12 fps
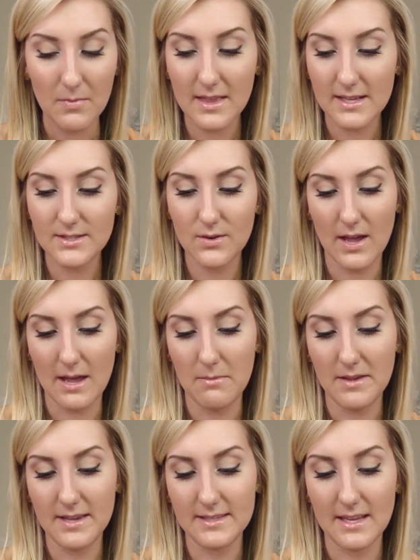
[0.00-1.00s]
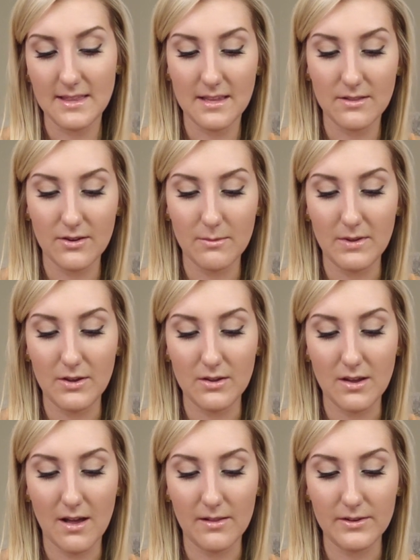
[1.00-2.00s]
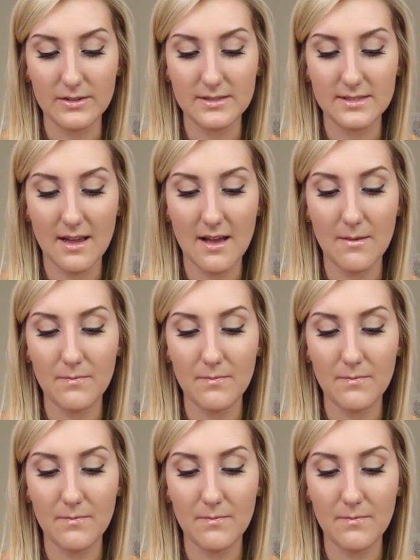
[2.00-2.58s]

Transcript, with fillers: But that's okay because I think they're going to be good colors.